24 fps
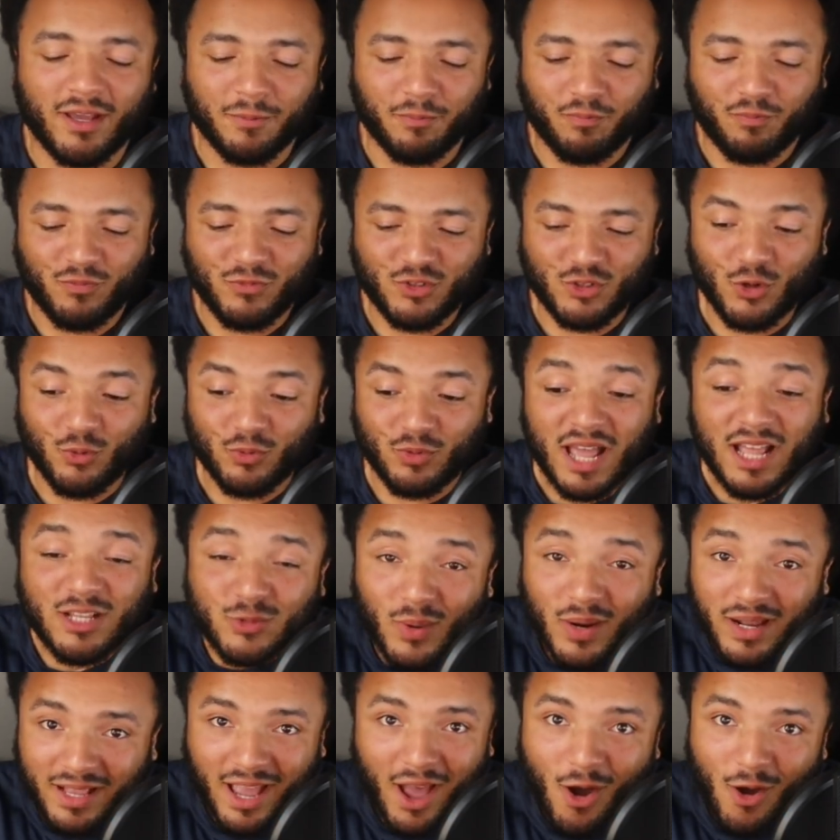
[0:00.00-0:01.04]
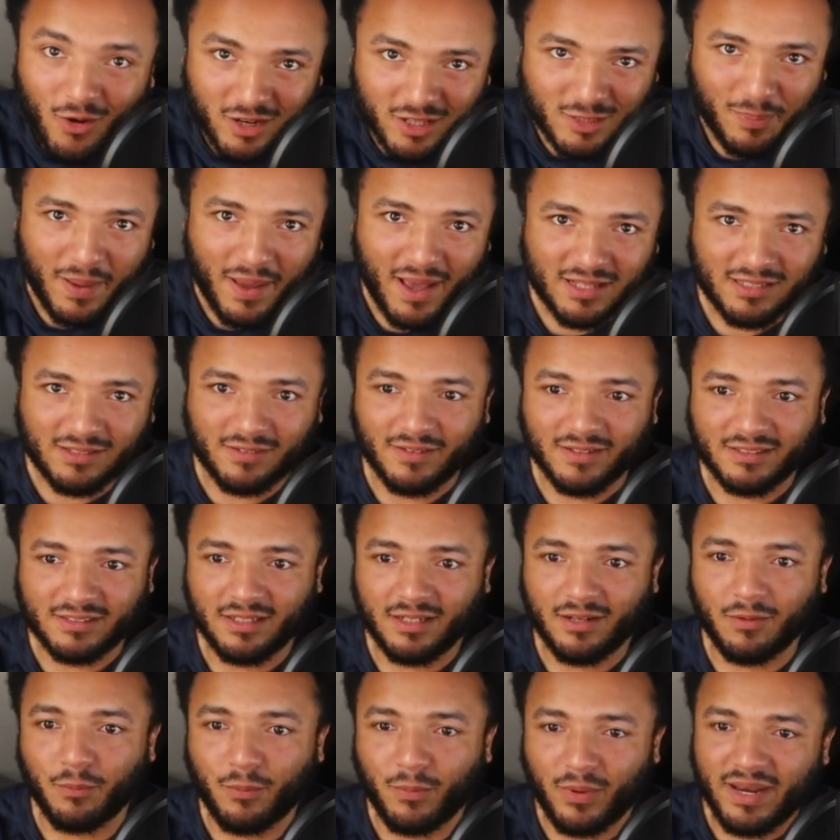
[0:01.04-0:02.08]
So that's what I count as passive
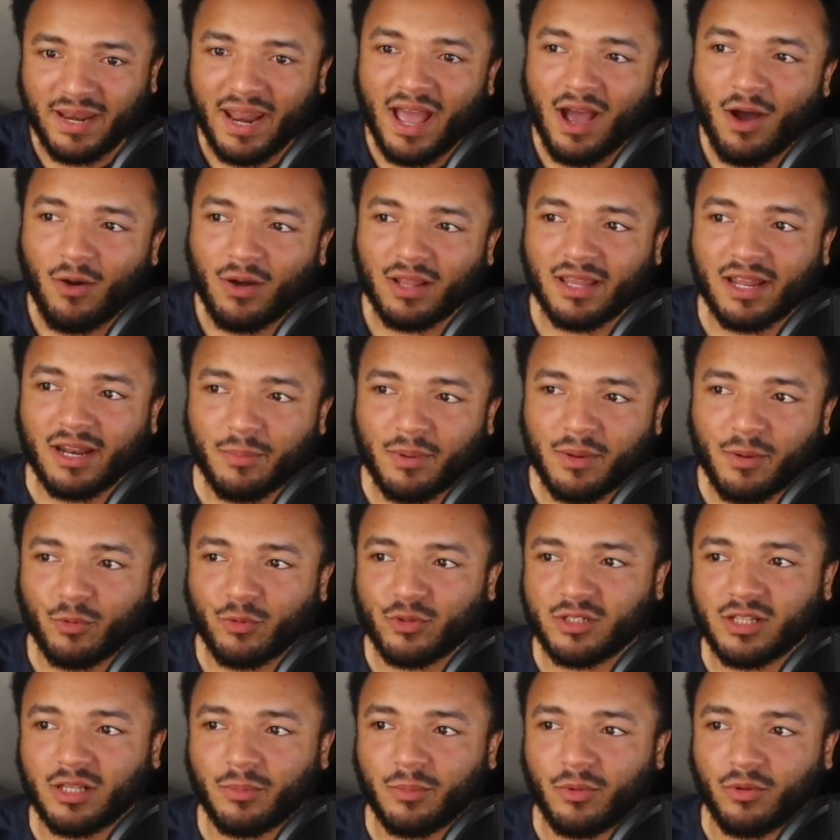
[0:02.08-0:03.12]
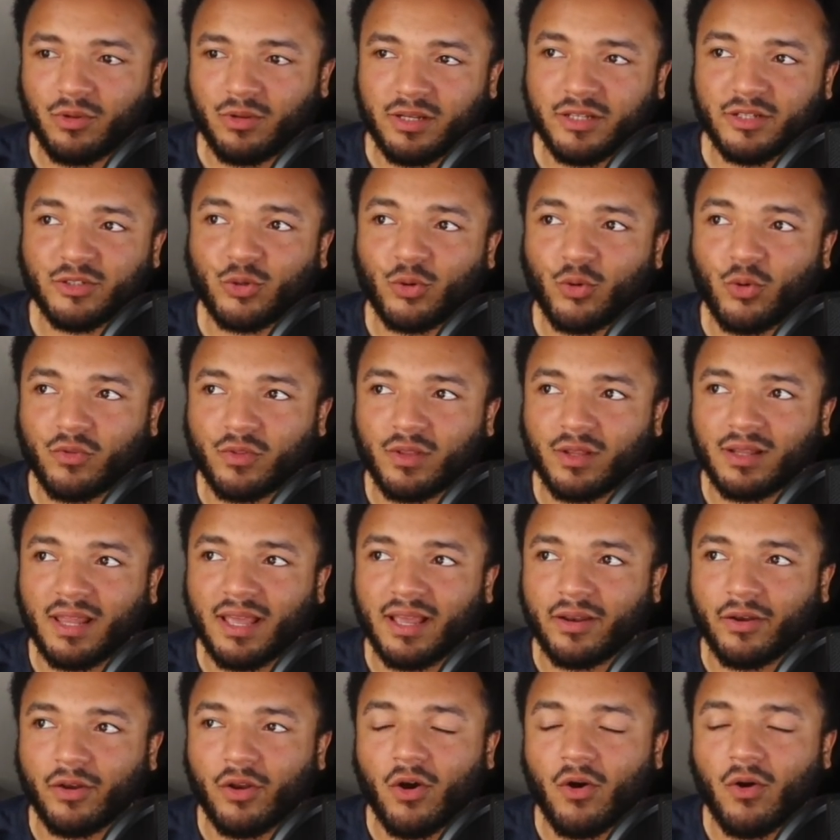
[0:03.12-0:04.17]
listening. But now a lot of people are telling me on the Discord, they're
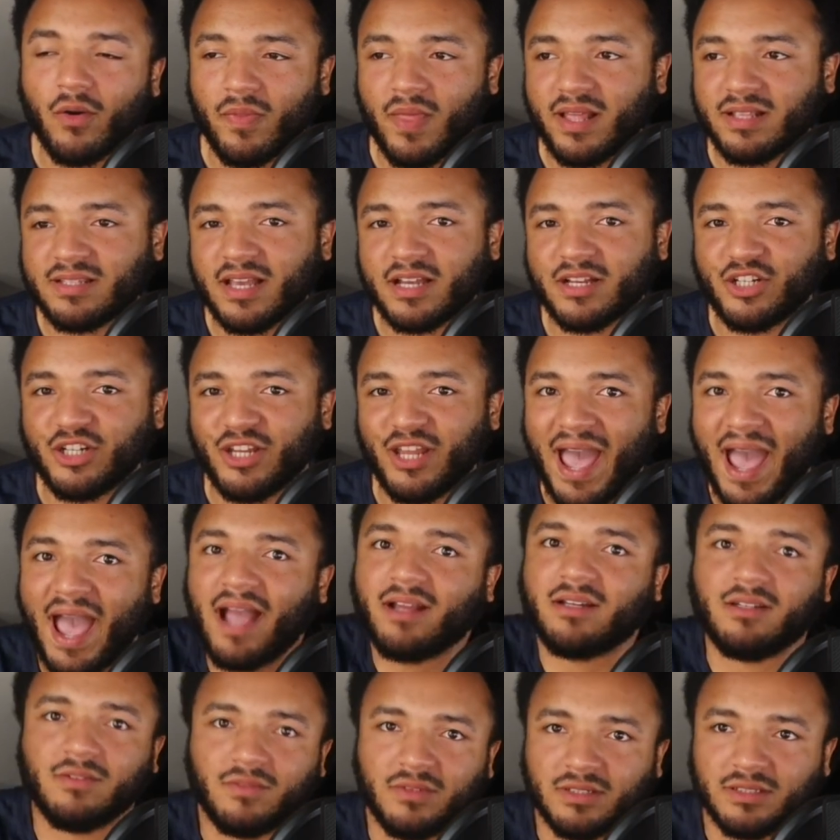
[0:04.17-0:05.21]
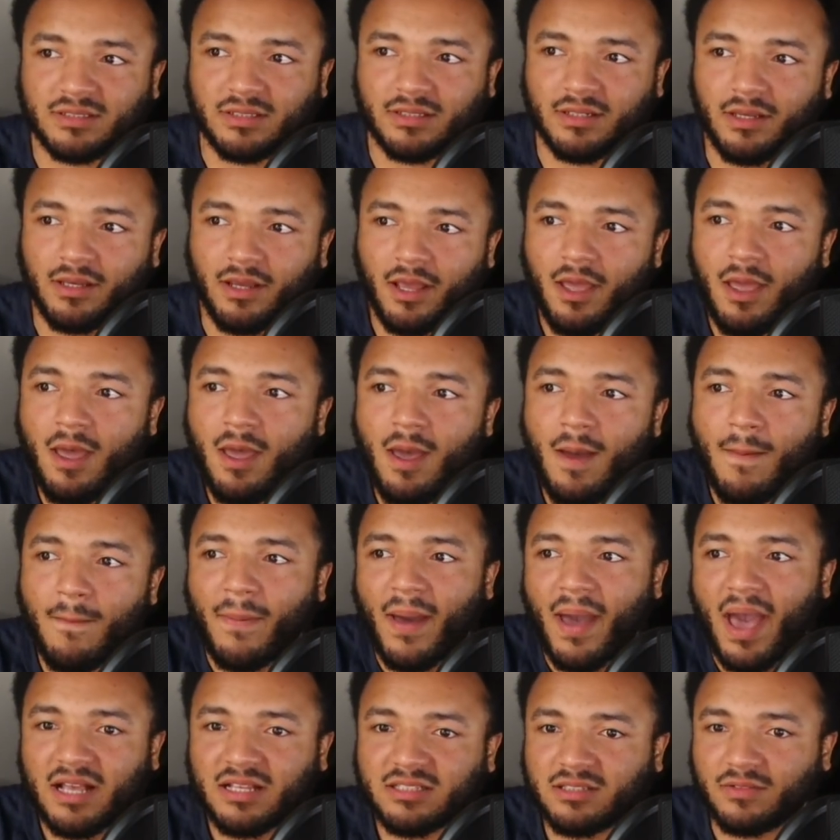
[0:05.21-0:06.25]
like, no, that's actually active listening.
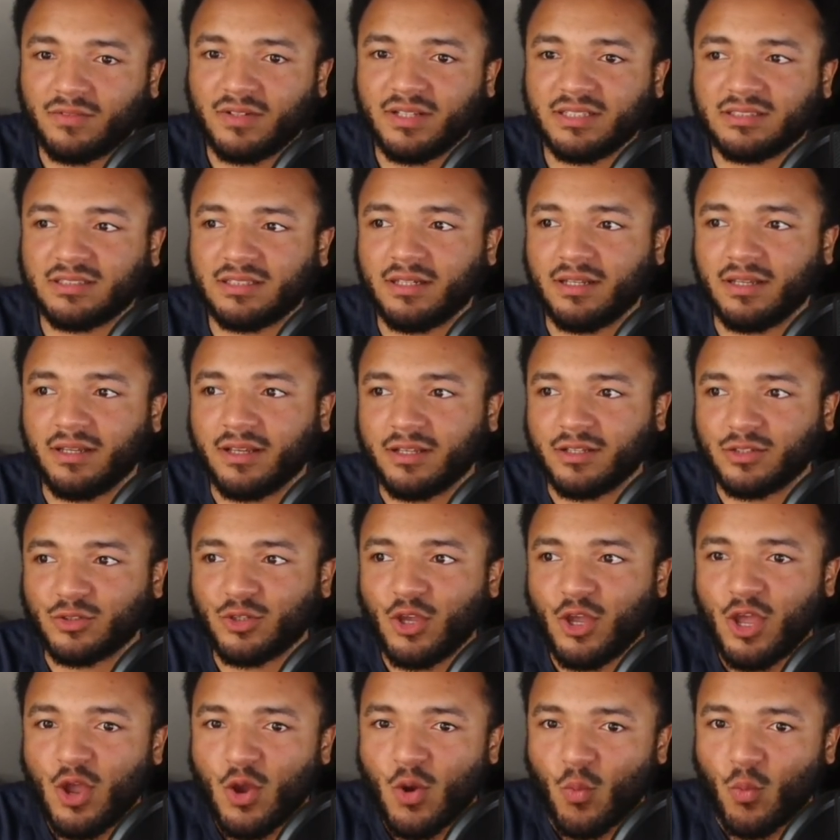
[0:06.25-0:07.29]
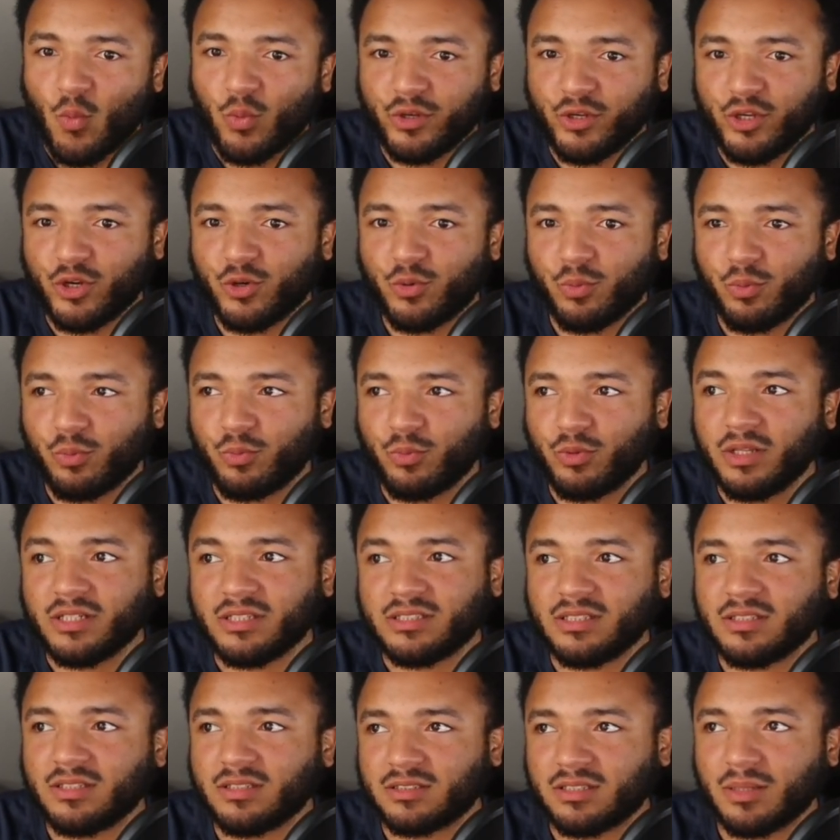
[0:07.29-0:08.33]
Passive listening is when you're
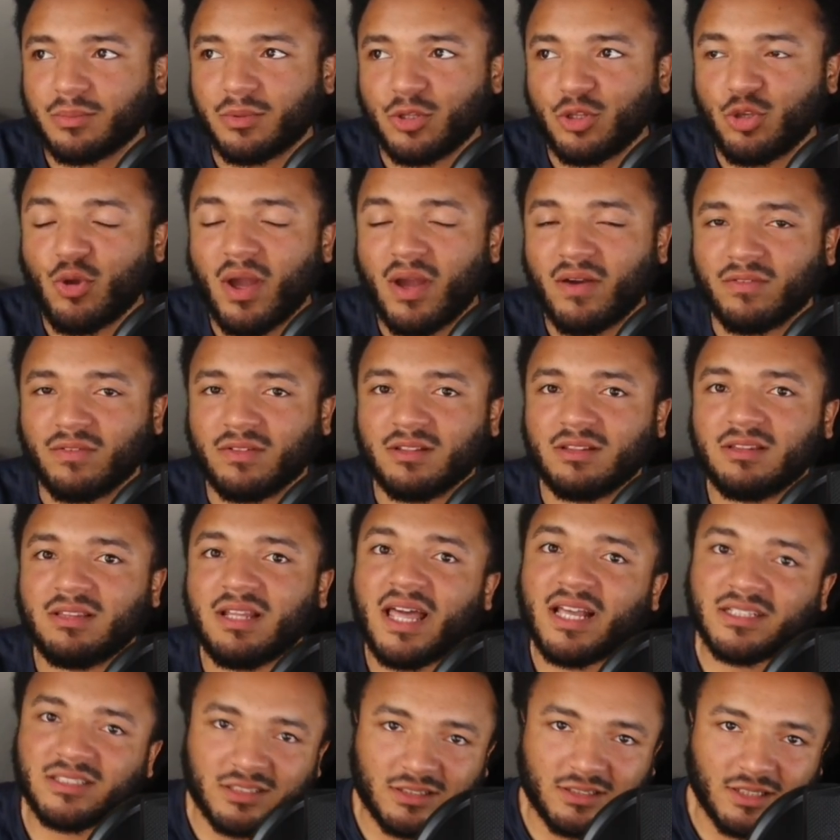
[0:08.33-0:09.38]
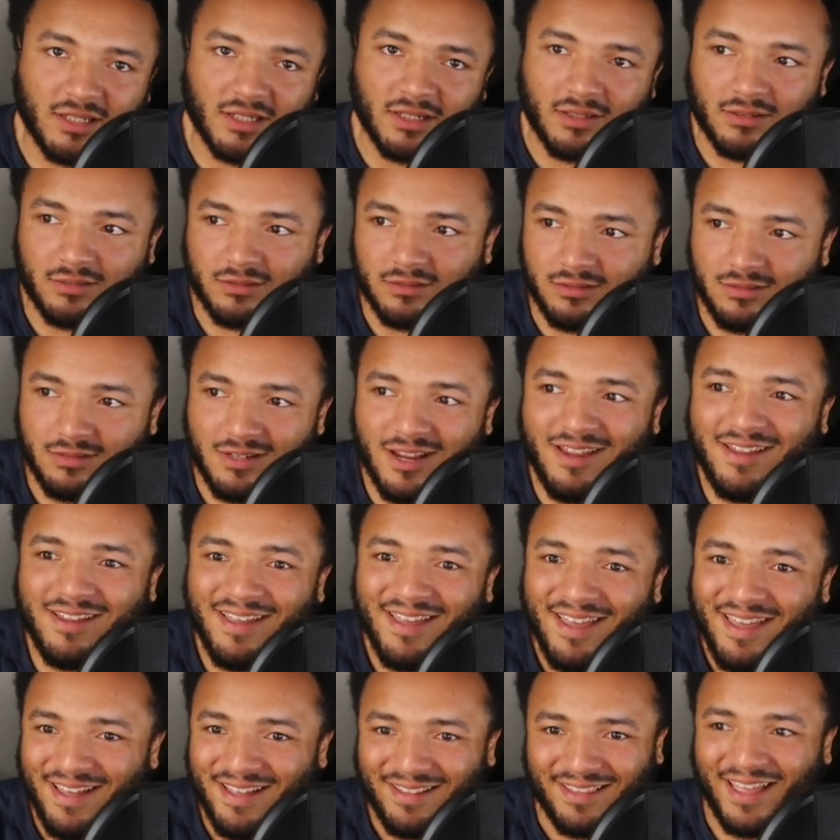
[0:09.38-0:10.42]
listening to something, you have less than
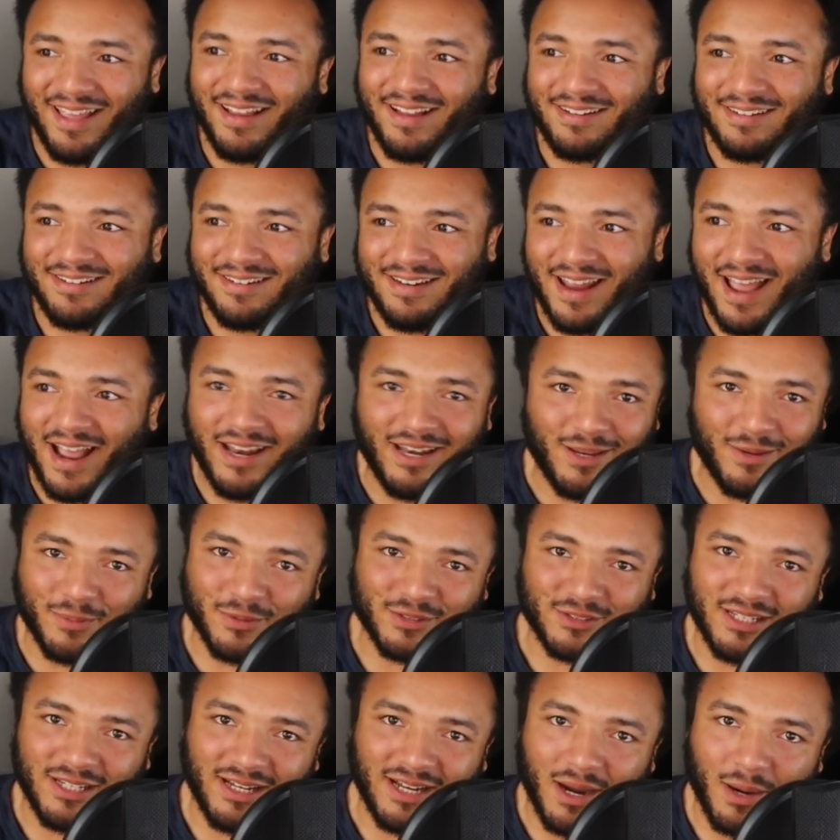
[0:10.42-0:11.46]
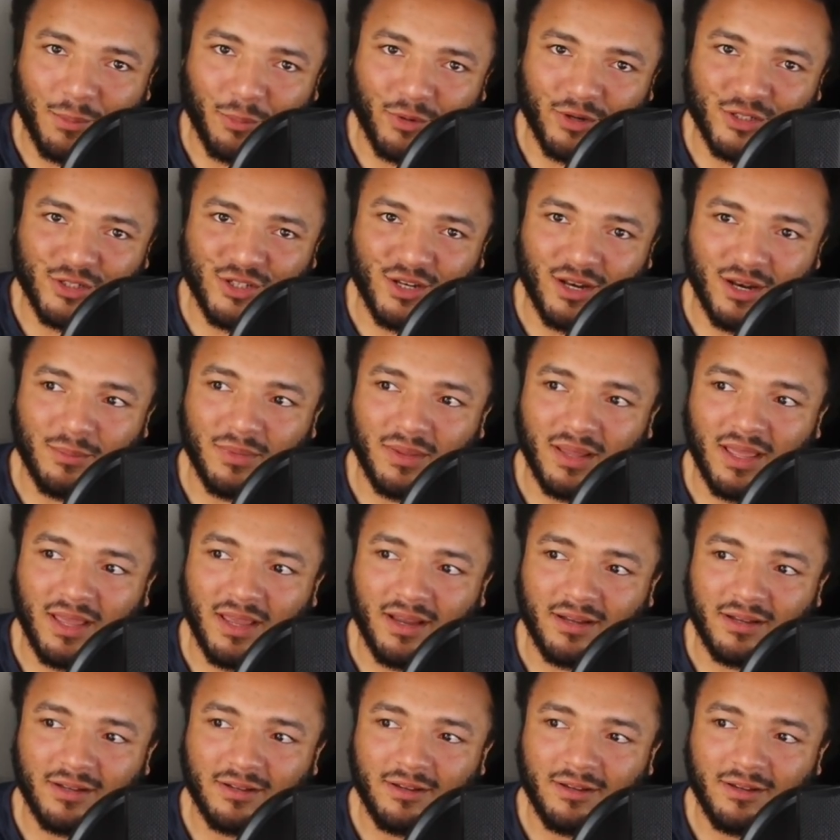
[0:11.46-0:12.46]
like 90% comprehension. I'm like,